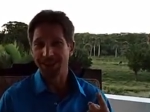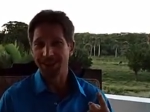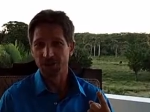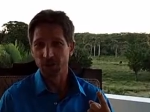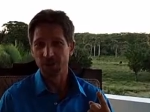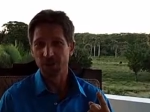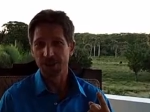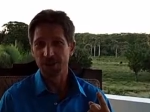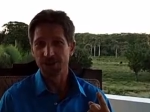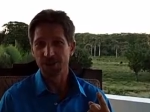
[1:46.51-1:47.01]

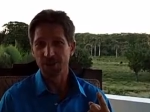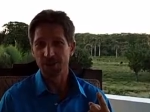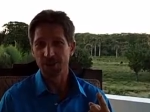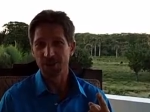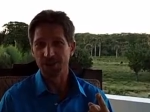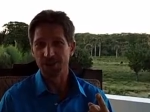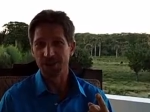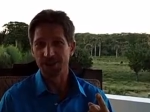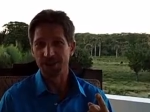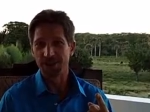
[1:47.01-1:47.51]
It's quite
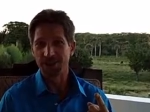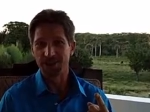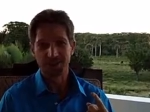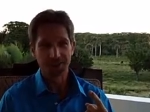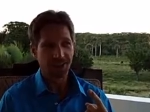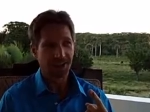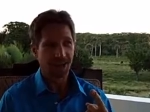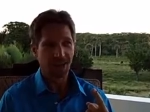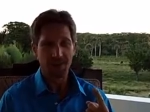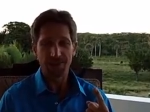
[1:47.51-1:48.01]
simple.
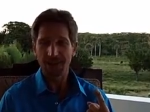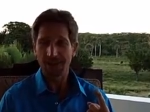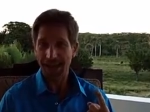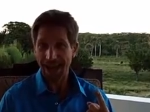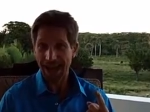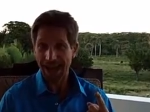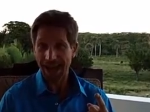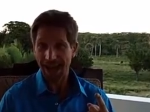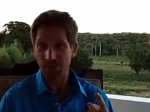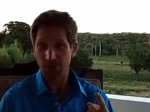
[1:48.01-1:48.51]
It's having
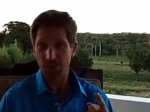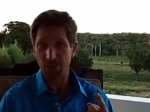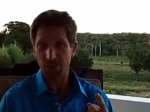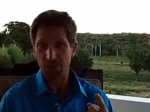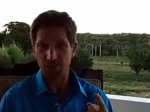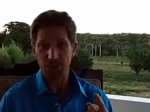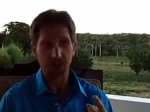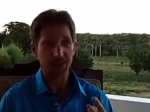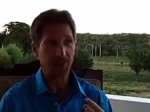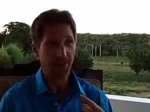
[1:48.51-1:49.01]
an
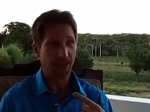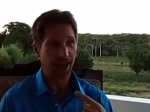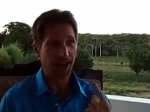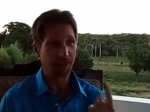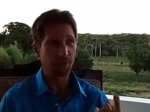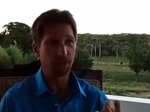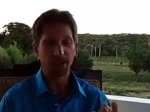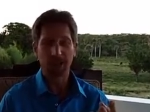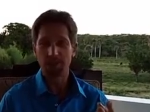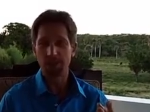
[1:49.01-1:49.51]
attitude of
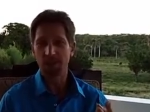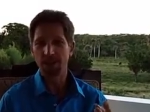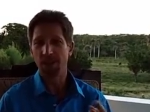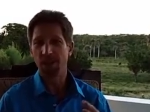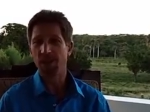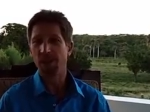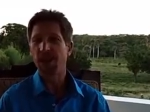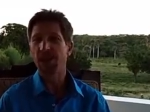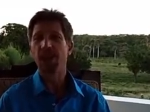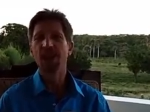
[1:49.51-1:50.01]
I'm going to be
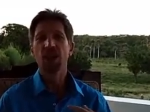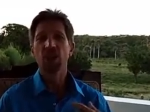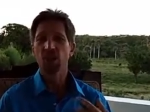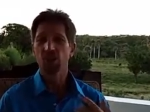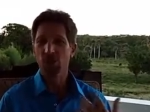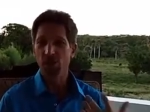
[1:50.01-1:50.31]
lucky.